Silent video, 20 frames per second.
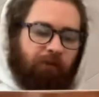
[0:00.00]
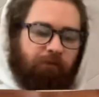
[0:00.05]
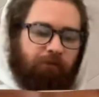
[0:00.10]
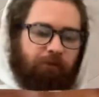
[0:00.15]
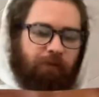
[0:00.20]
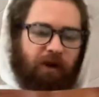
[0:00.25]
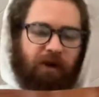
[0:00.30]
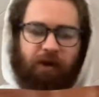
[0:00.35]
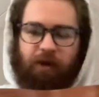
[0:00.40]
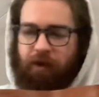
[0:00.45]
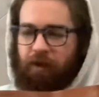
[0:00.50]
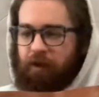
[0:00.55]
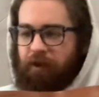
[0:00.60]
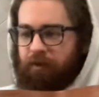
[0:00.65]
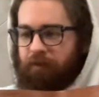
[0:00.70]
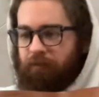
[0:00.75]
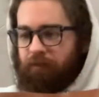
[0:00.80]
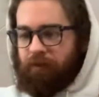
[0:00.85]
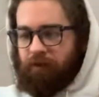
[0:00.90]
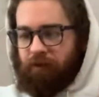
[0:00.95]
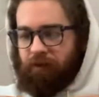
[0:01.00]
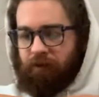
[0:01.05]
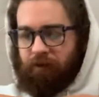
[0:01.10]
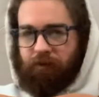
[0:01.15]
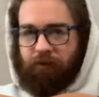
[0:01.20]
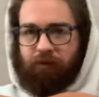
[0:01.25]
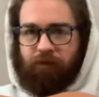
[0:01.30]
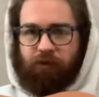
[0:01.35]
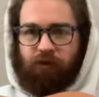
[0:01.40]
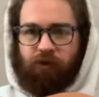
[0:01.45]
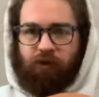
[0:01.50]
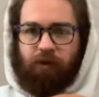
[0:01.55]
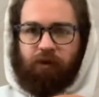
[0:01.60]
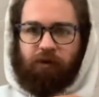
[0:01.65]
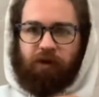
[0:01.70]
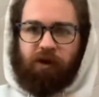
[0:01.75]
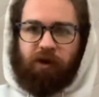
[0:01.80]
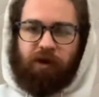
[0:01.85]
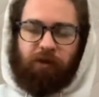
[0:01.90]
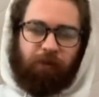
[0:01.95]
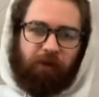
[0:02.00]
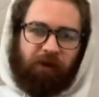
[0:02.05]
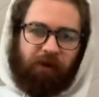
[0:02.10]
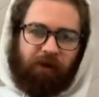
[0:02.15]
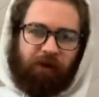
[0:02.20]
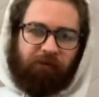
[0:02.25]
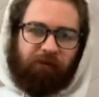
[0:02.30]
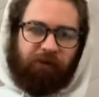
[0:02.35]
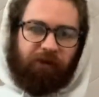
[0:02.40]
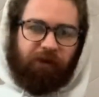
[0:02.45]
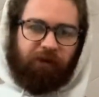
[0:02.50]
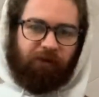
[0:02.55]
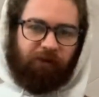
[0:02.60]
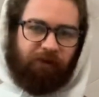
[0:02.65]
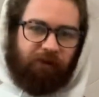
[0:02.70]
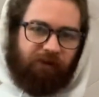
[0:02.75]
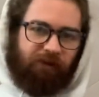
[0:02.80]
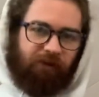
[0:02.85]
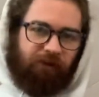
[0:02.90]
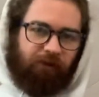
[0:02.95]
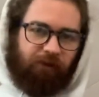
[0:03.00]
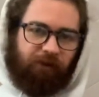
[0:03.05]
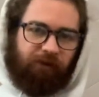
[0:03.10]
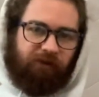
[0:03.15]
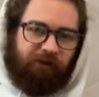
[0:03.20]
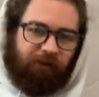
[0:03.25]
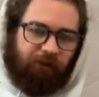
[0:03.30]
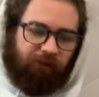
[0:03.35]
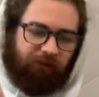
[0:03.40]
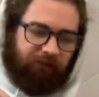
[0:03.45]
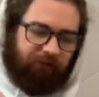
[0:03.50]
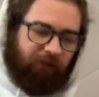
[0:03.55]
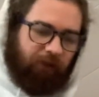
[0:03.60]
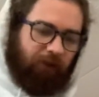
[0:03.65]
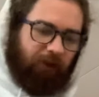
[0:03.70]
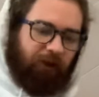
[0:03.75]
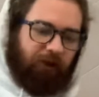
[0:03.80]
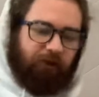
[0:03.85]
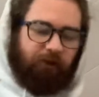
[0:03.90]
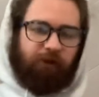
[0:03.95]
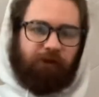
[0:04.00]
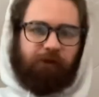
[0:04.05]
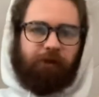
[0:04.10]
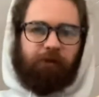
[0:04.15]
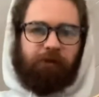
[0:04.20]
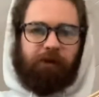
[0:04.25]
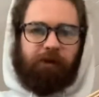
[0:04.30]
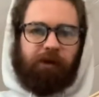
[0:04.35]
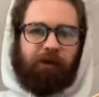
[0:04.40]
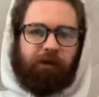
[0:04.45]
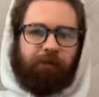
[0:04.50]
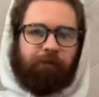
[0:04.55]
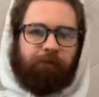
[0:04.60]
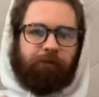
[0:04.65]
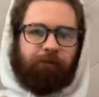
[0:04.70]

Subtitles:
But it showed up. Everything looks good so far. I just tuned it up.